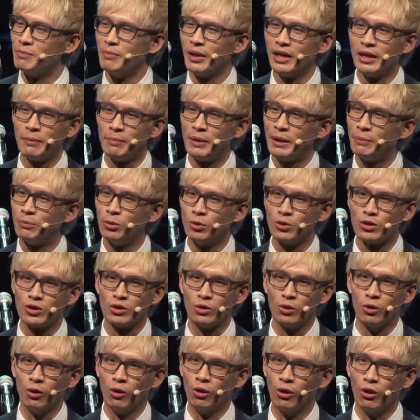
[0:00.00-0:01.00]
many people
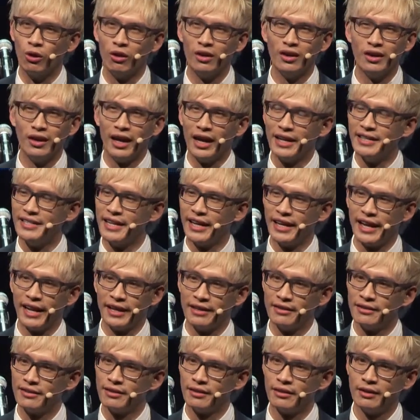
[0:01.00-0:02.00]
saw a dead
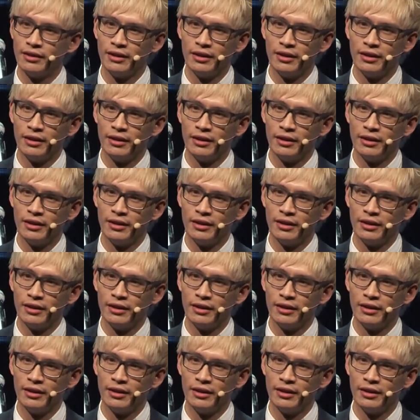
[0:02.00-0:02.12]
end.